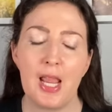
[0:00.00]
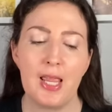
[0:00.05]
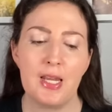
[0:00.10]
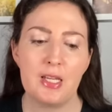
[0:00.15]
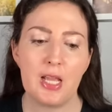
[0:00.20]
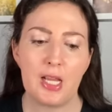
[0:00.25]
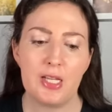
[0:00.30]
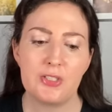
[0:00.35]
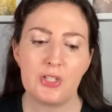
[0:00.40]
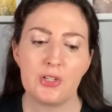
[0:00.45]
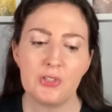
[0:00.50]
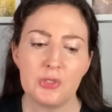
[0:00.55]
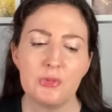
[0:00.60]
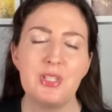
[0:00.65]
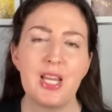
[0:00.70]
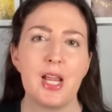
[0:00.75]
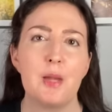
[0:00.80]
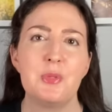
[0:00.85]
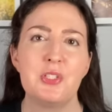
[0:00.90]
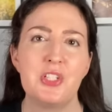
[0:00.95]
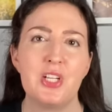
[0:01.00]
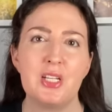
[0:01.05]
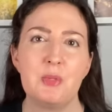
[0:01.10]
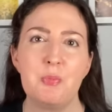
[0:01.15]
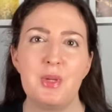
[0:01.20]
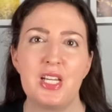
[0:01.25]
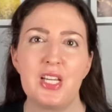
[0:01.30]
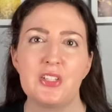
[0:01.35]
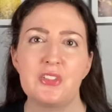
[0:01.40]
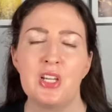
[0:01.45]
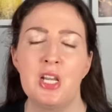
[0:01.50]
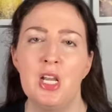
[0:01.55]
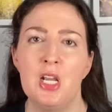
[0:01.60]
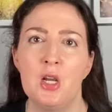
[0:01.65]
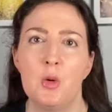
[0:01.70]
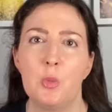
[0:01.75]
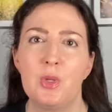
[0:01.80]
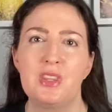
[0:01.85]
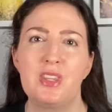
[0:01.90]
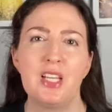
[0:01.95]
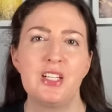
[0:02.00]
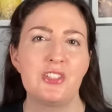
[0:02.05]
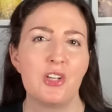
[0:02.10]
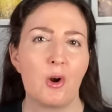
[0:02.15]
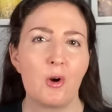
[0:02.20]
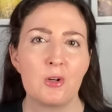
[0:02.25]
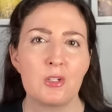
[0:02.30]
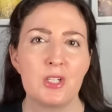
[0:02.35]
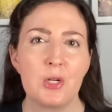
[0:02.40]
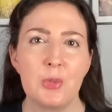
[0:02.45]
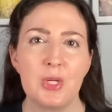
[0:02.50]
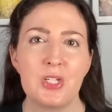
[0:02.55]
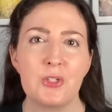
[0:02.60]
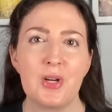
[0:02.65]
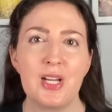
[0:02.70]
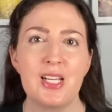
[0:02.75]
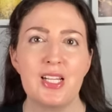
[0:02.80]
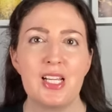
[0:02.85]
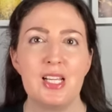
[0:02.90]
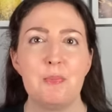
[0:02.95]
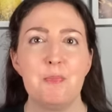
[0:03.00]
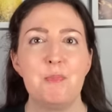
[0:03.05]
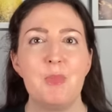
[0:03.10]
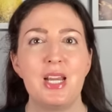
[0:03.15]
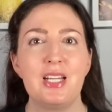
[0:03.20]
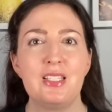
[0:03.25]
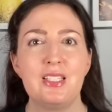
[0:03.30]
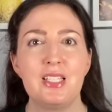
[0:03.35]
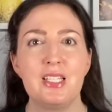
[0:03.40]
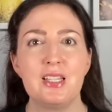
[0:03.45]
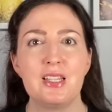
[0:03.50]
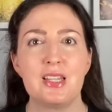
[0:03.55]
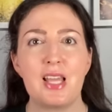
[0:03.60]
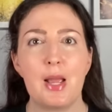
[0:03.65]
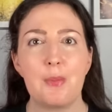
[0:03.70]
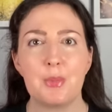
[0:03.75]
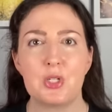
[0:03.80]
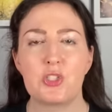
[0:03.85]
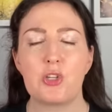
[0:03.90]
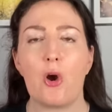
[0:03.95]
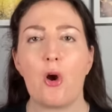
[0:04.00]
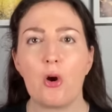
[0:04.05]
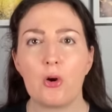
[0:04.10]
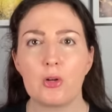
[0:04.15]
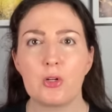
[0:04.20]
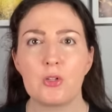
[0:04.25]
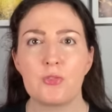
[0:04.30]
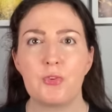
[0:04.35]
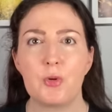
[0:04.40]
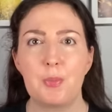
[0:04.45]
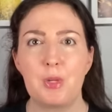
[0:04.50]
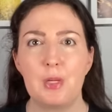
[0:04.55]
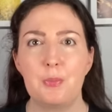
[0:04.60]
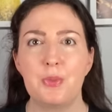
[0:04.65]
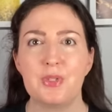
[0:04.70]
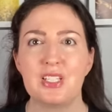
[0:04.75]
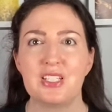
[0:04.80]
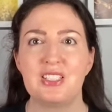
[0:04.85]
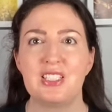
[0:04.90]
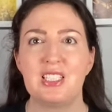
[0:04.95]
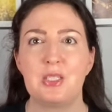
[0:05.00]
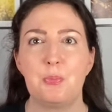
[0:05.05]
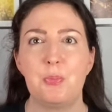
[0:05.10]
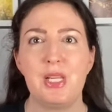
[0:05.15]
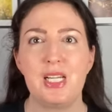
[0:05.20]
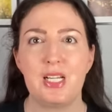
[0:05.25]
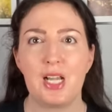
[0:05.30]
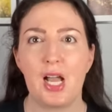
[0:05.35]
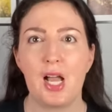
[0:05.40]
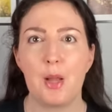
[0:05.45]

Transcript: And it's also damaging because when things aren't going great, it makes it that much harder for people to speak